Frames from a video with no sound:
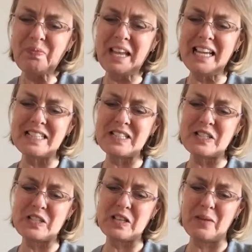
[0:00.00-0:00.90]
His
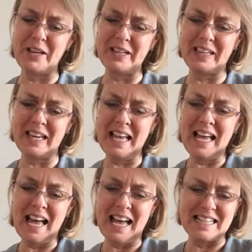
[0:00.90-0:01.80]
stomach
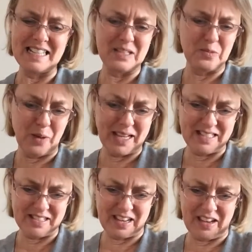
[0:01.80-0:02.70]
and his
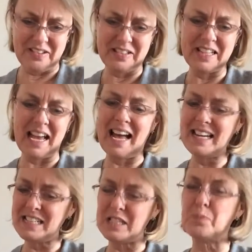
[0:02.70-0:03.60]
waistcoat
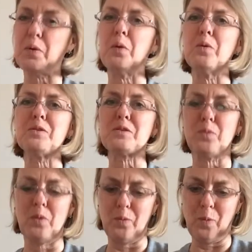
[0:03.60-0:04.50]
and his paws
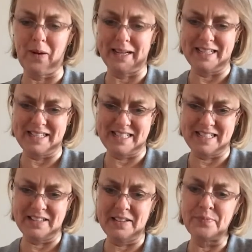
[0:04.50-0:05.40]
were white,
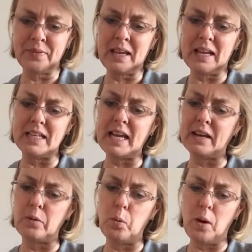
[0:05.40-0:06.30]
and he
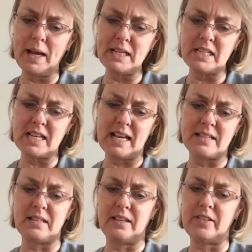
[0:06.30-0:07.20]
had a white
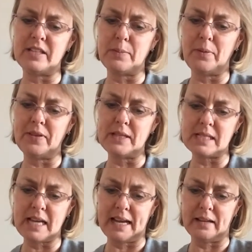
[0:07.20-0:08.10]
tassel at the tip of his
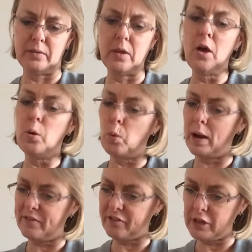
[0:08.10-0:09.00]
tail,
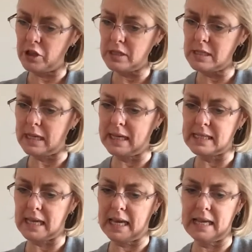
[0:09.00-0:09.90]
white fringes to his
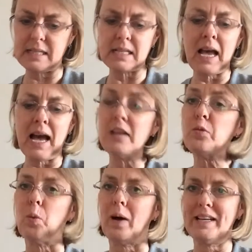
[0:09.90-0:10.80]
ears, and
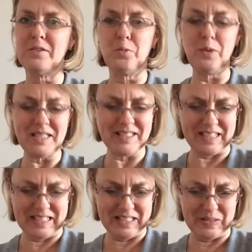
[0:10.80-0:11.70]
white
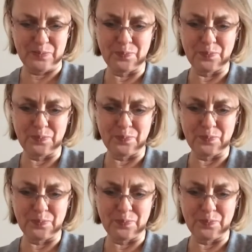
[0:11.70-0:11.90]
whiskers.